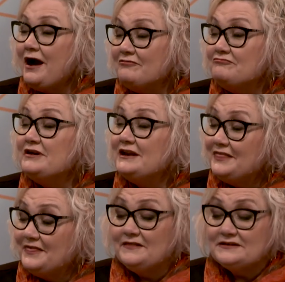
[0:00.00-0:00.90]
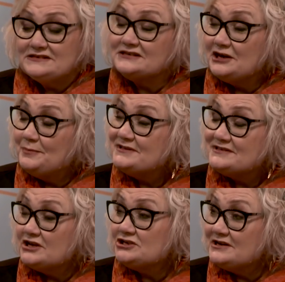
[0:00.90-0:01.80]
I really think this is going to be
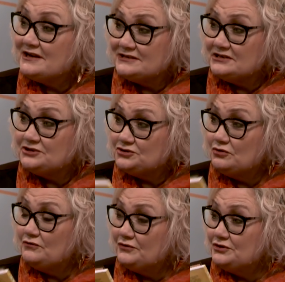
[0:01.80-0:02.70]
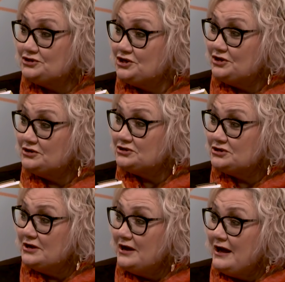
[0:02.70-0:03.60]
such an excellent tool for the church
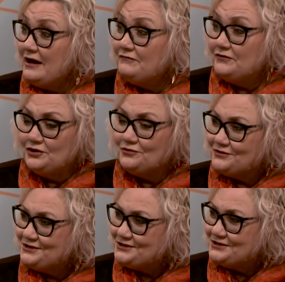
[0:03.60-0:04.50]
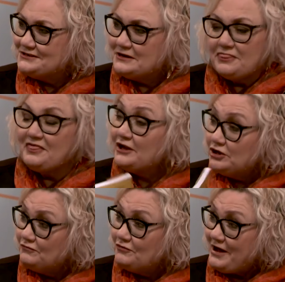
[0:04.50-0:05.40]
and for new Christians. And thank
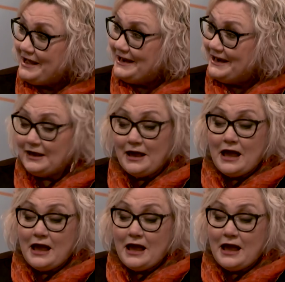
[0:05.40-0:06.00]
you for writing it.